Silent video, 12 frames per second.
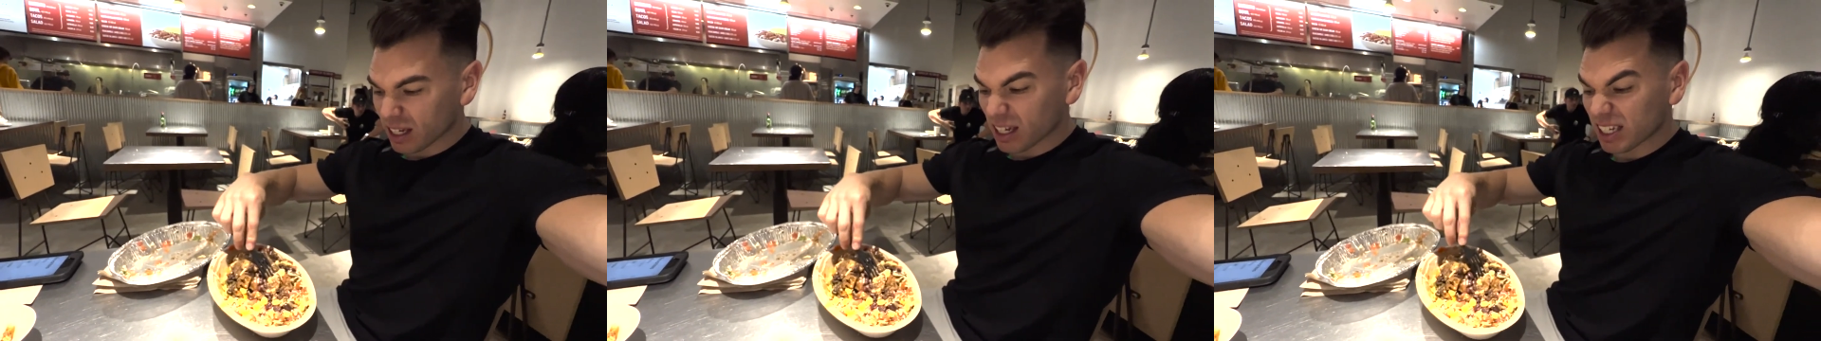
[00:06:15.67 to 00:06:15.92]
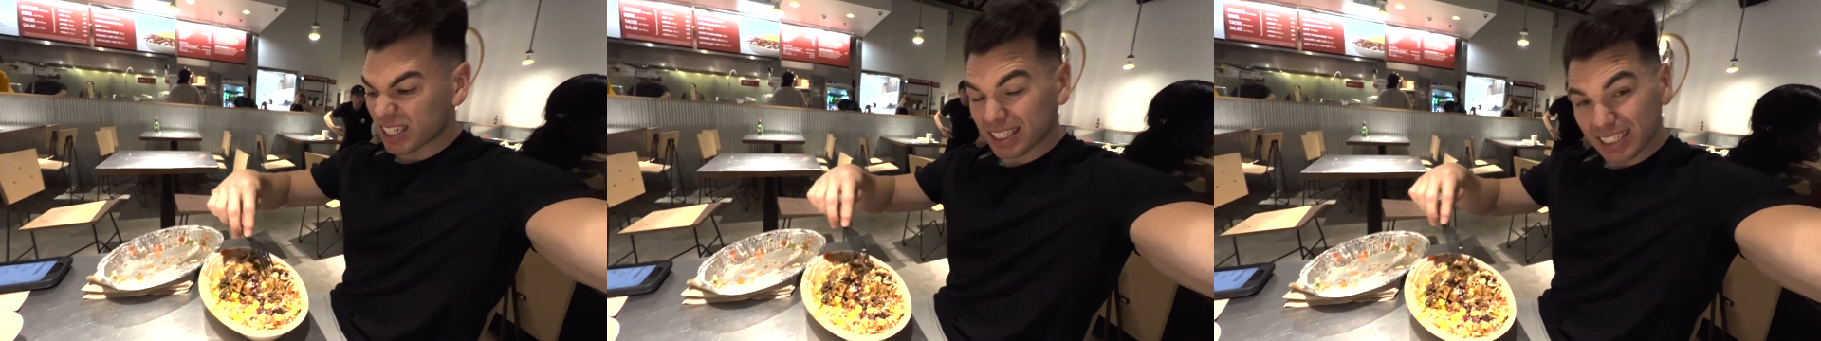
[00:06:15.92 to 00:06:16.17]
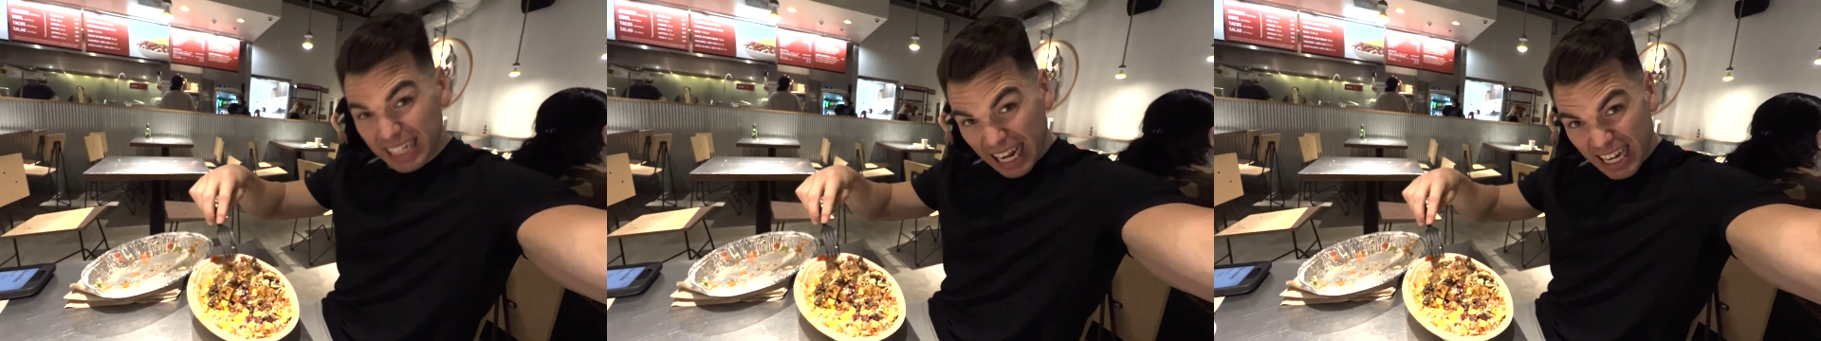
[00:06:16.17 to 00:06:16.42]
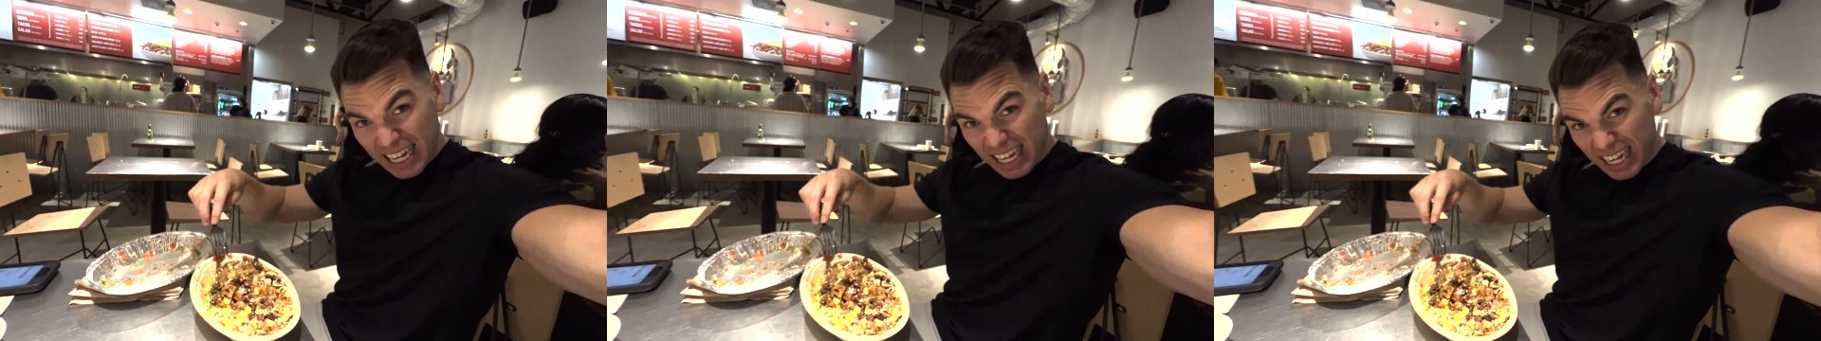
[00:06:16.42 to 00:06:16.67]

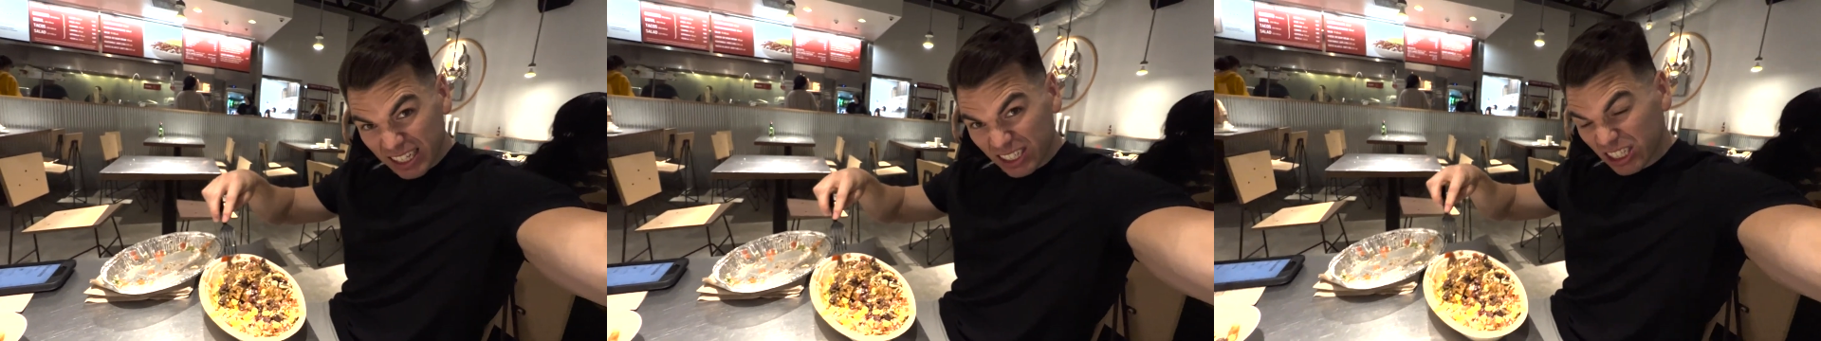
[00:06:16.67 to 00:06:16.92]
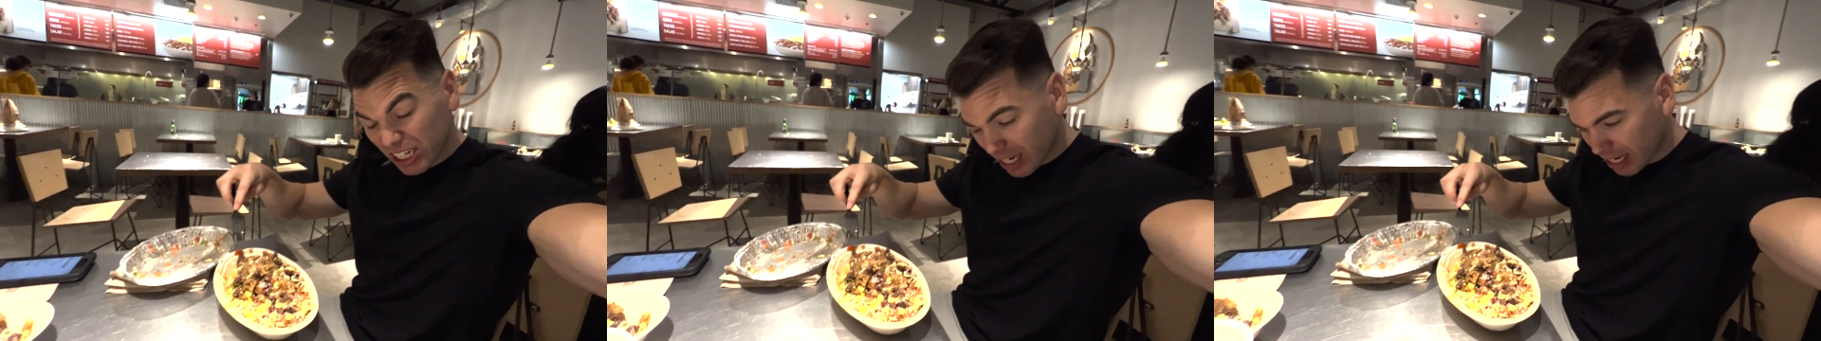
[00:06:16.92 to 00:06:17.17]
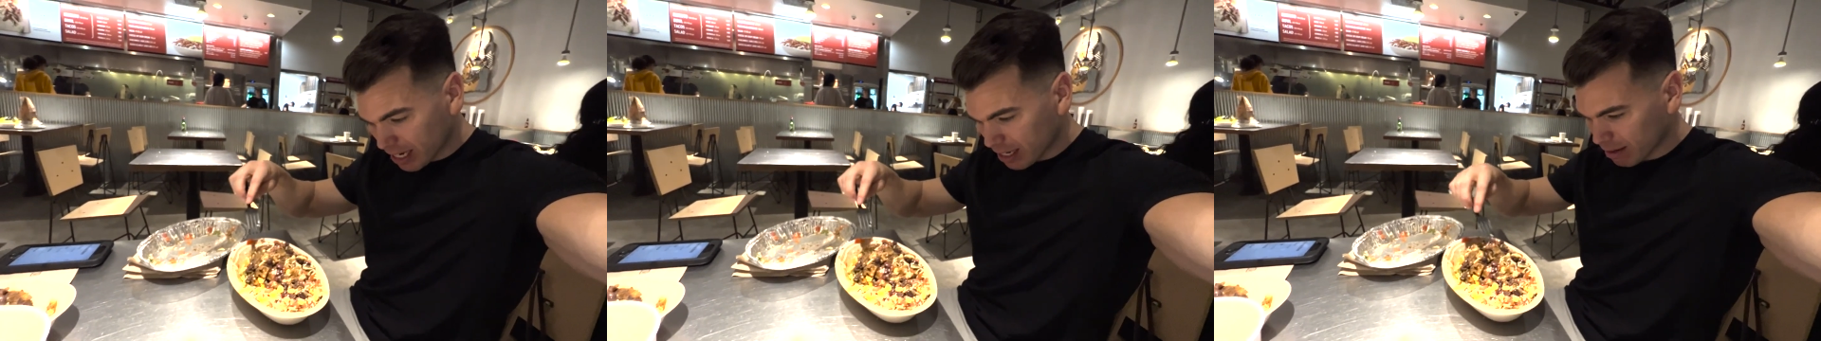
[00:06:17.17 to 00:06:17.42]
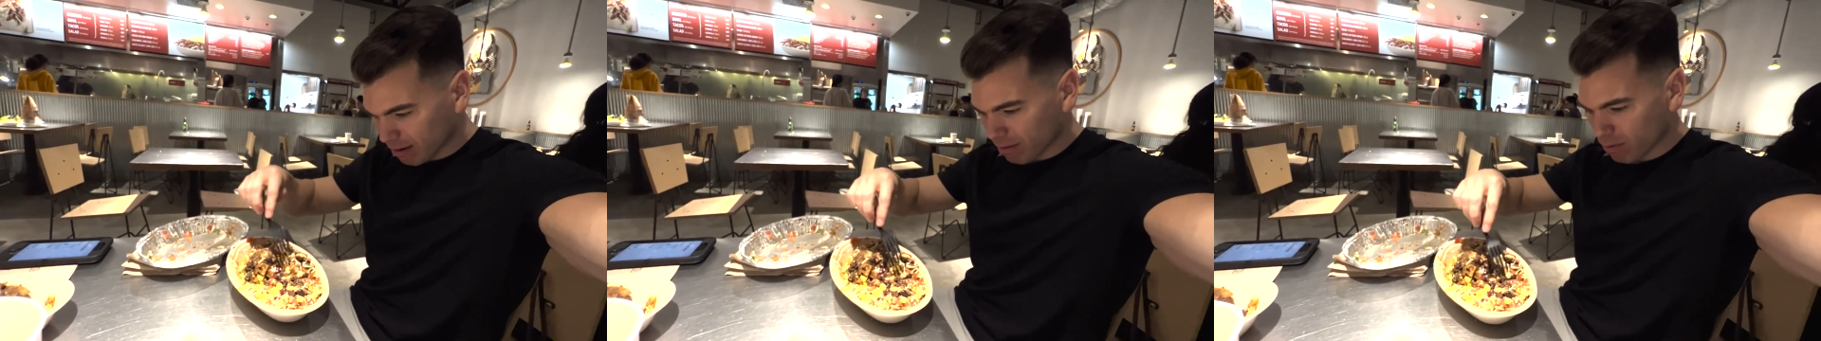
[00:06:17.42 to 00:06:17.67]
steak and chicken
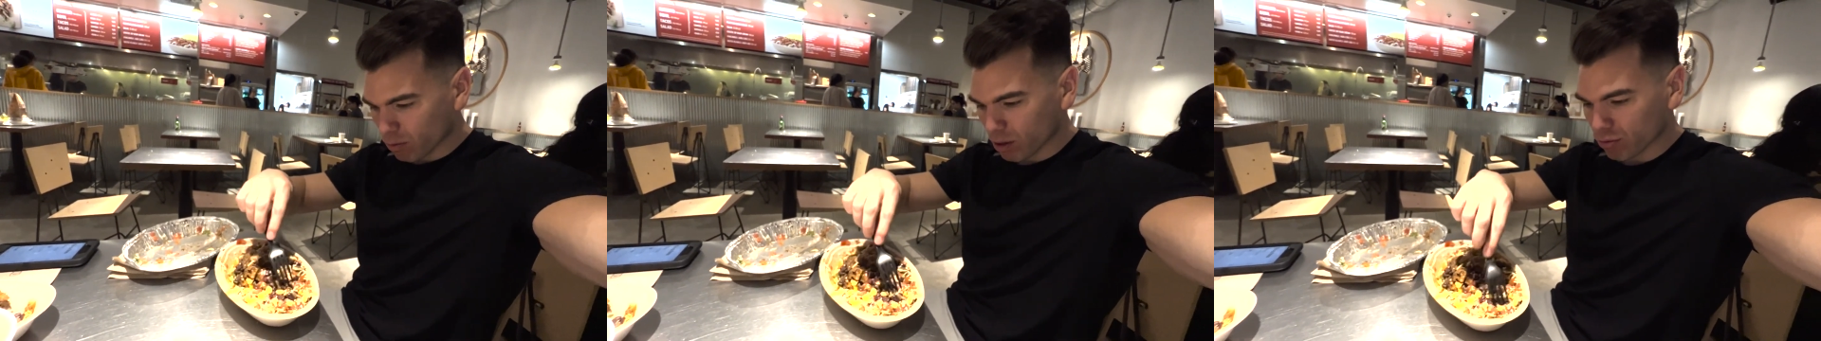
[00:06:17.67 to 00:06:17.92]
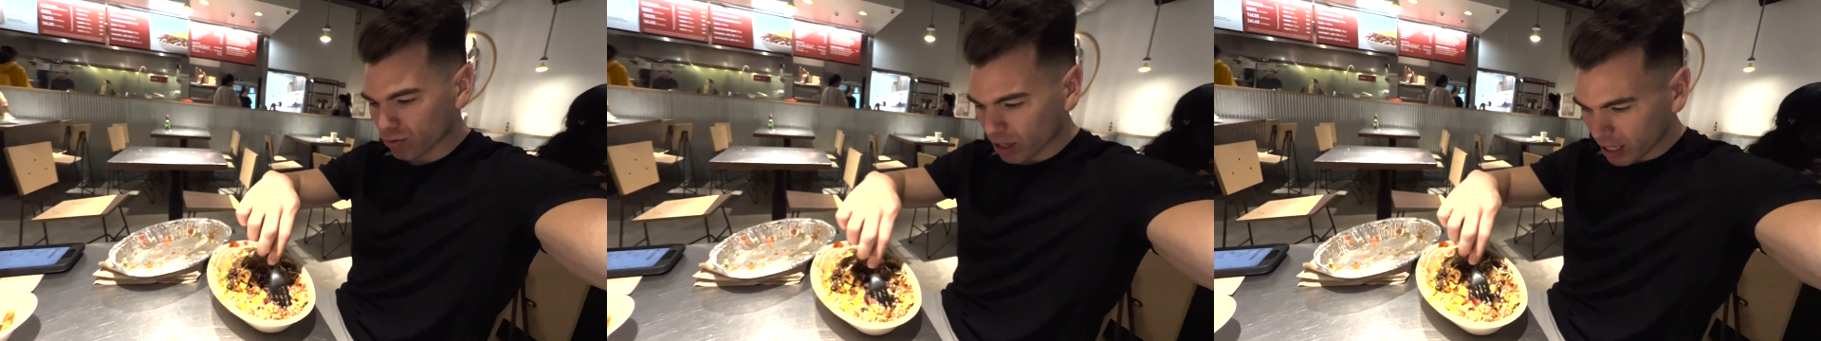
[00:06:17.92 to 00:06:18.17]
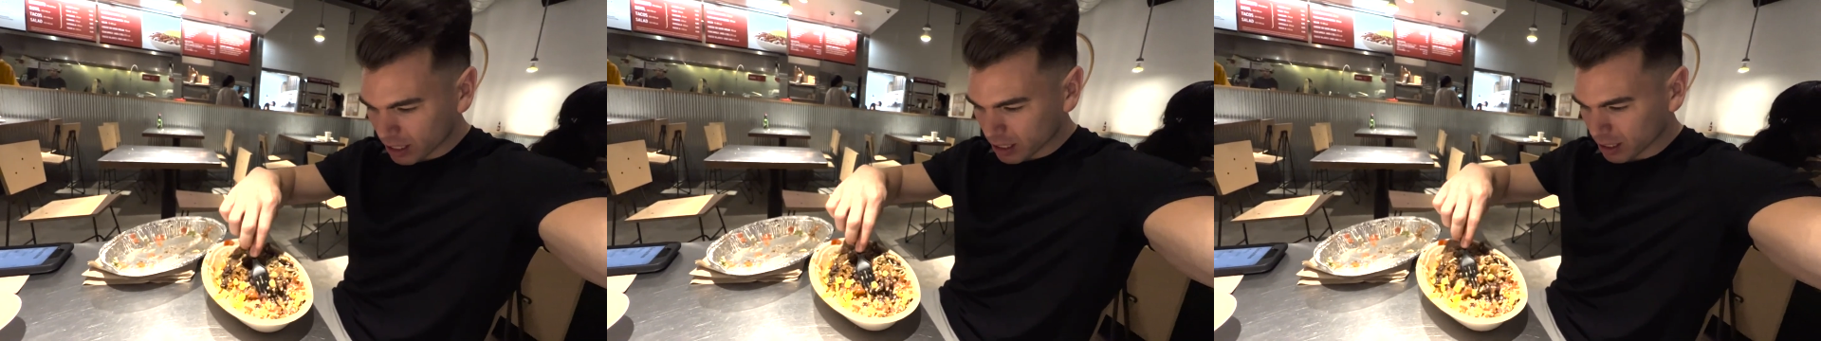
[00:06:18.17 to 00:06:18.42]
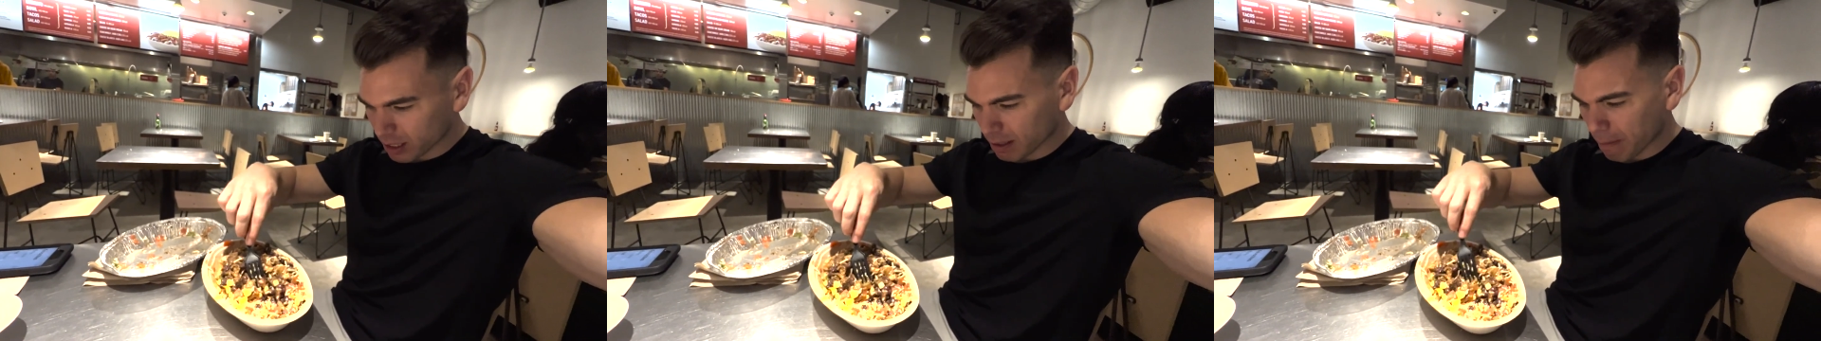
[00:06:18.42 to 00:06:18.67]
with rice,